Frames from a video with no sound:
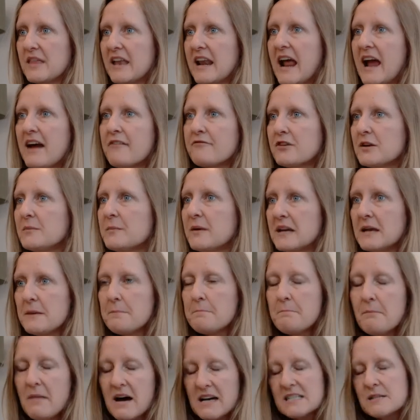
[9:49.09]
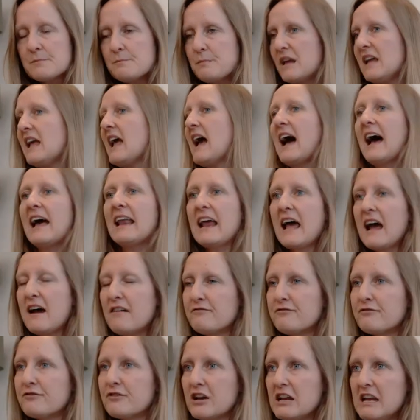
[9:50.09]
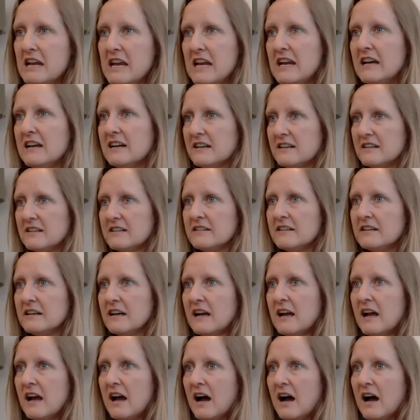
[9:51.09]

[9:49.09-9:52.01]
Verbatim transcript: that everybody must be at every year